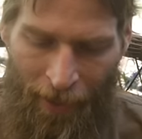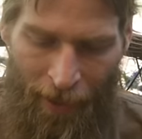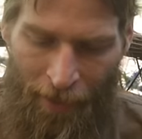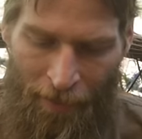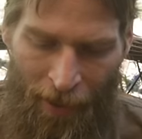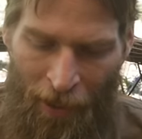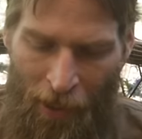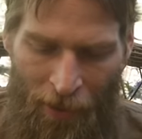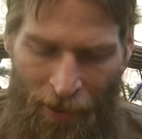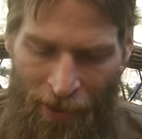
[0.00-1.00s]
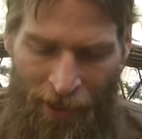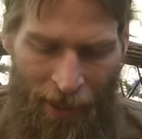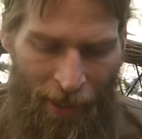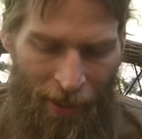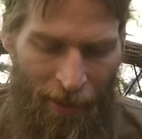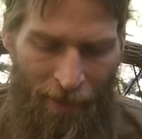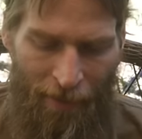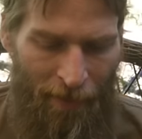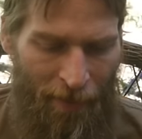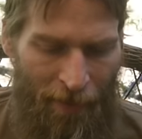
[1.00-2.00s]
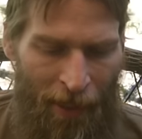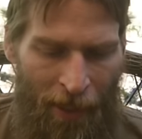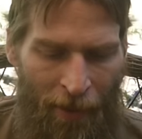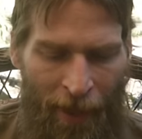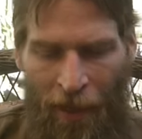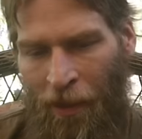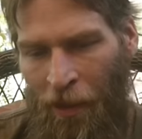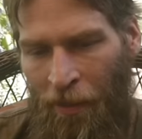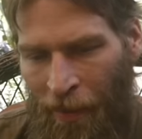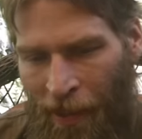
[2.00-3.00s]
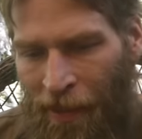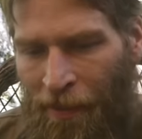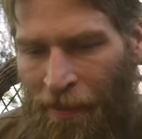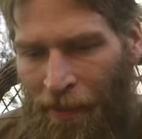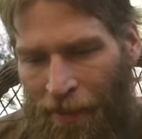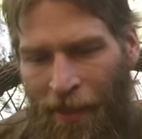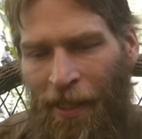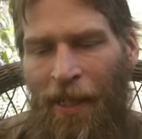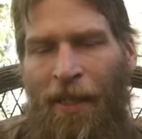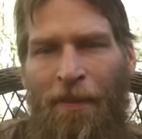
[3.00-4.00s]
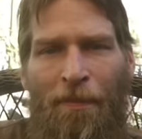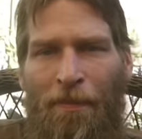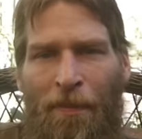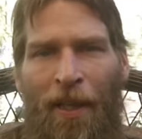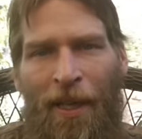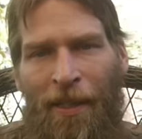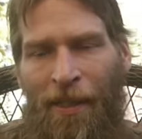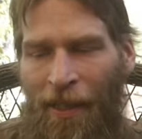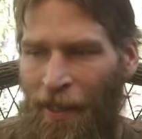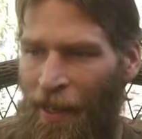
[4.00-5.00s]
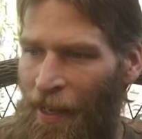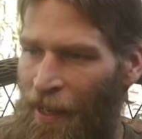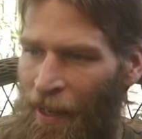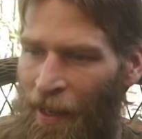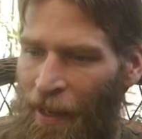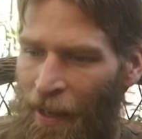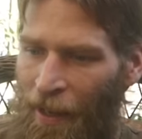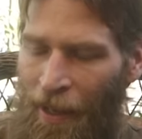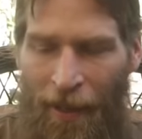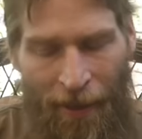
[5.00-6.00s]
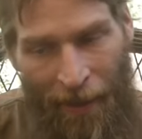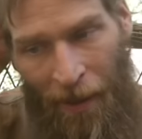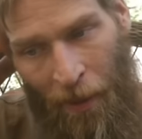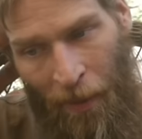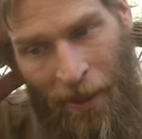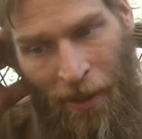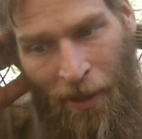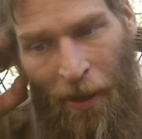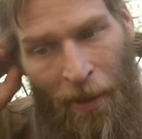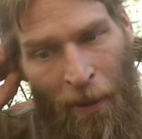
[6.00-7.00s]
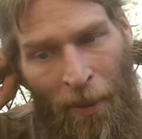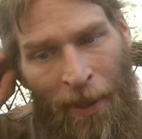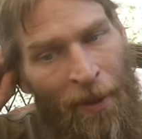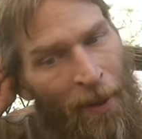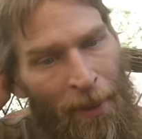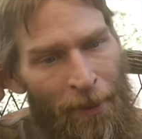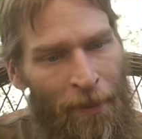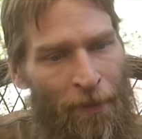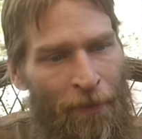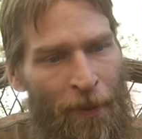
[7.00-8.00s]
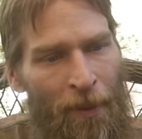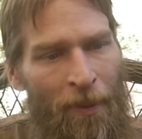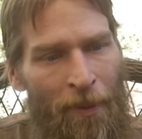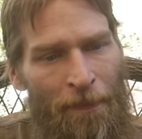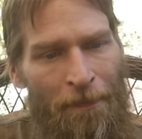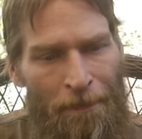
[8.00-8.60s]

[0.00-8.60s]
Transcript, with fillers: um, a local seed you know, heirloom and seed place that, you know, once you start growing your own food